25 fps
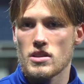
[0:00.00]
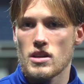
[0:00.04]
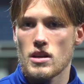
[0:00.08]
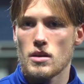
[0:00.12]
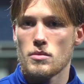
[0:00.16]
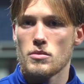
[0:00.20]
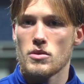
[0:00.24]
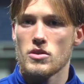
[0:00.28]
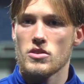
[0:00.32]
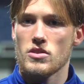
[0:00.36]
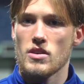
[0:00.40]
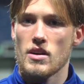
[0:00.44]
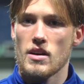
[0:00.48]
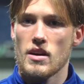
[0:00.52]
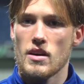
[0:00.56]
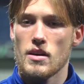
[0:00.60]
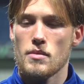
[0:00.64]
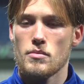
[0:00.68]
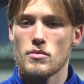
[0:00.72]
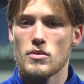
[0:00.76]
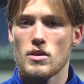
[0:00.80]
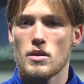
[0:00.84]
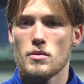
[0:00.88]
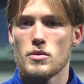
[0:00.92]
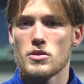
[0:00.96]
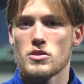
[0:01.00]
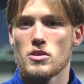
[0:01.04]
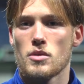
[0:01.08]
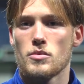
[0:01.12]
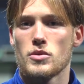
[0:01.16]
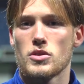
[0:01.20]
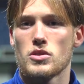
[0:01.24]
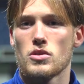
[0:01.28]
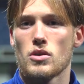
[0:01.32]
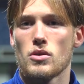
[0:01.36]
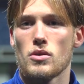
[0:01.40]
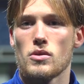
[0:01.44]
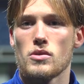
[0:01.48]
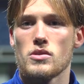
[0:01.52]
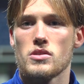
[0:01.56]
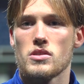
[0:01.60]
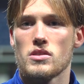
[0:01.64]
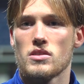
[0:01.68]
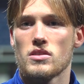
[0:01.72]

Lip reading: keeping us on my toes.